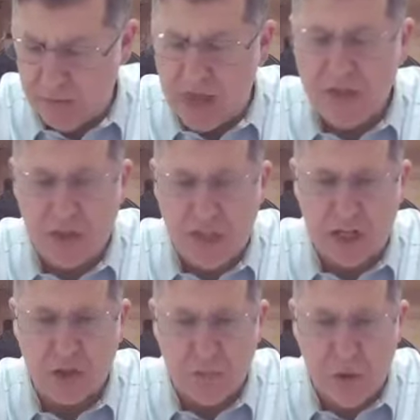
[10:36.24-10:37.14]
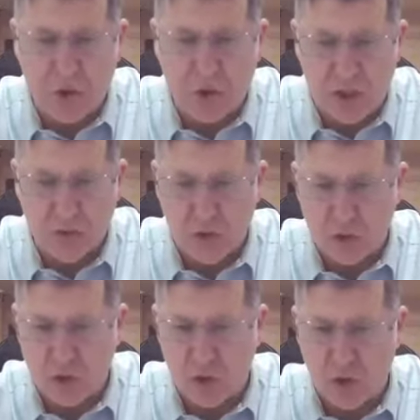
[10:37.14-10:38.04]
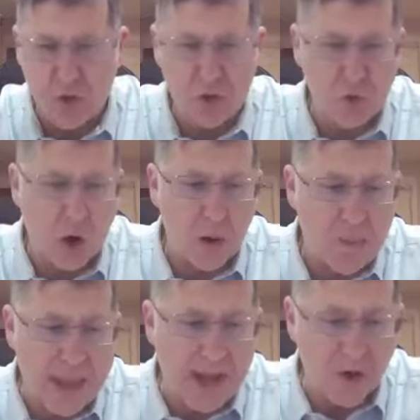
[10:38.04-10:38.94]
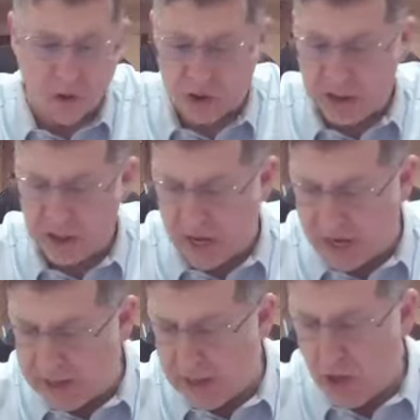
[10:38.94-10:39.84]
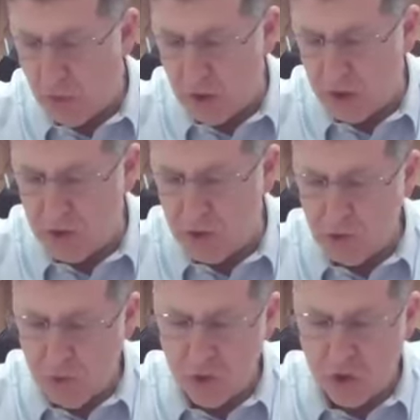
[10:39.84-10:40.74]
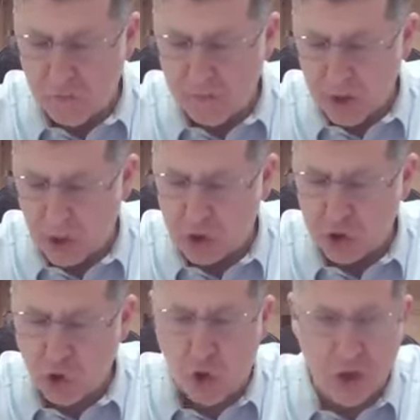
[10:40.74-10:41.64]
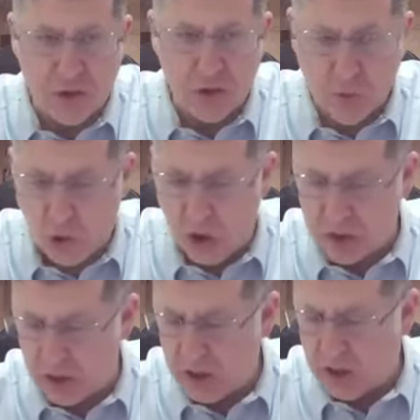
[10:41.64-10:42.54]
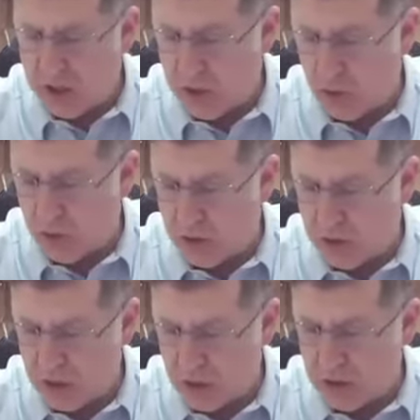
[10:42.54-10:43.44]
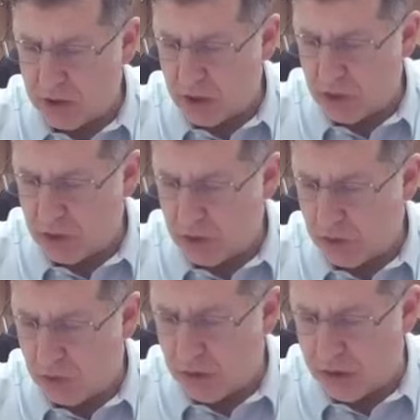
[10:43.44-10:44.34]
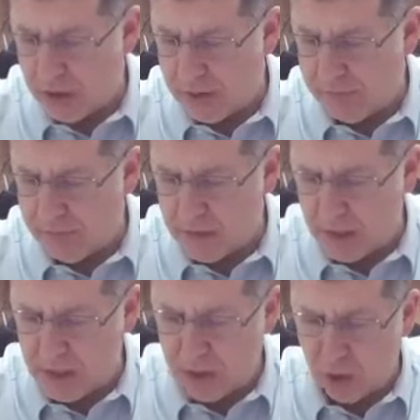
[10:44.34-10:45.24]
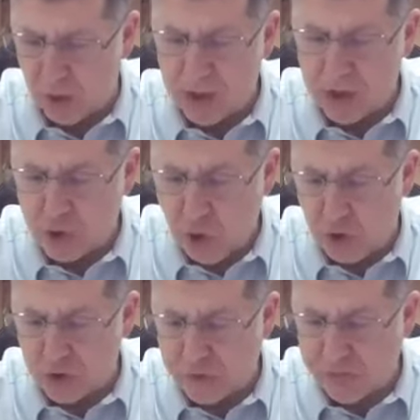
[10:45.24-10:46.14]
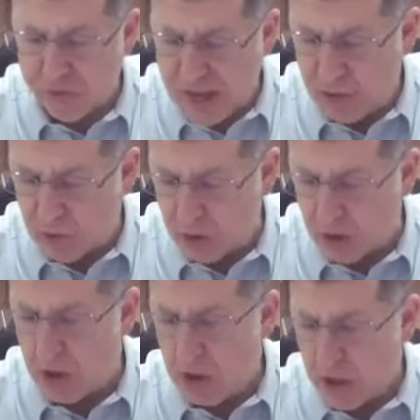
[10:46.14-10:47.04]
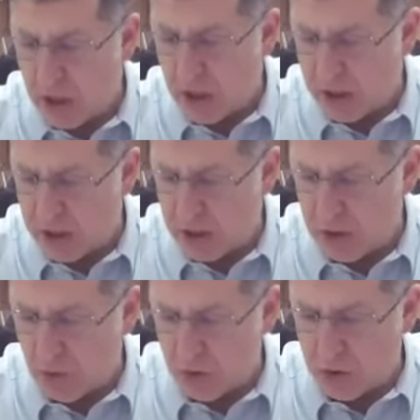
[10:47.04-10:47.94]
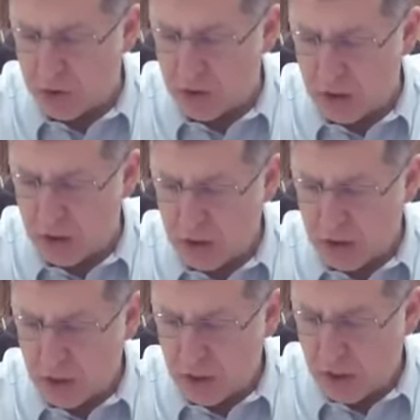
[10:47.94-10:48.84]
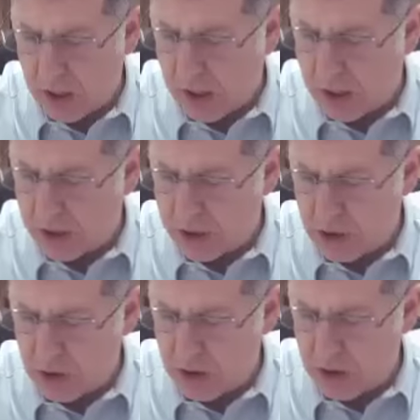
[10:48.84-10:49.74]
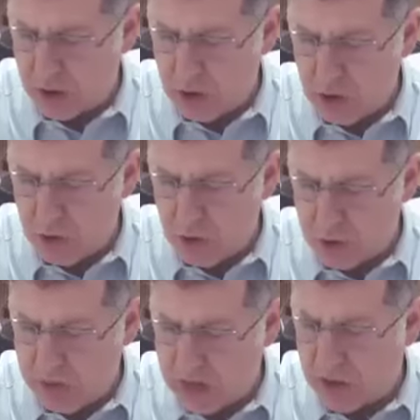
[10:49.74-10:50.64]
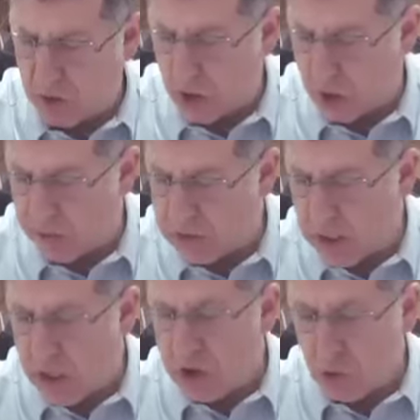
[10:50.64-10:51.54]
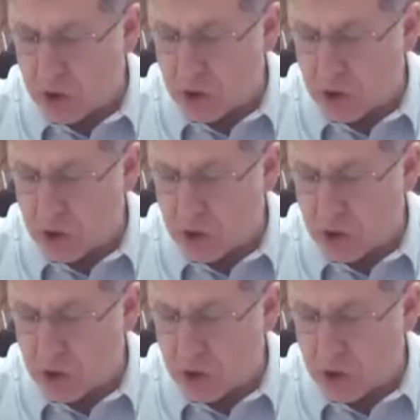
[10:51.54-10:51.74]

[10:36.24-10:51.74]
method that is most similar to our bagels today, where you use scalded water in order to do, or at least scalded flour in order to make the loaves. So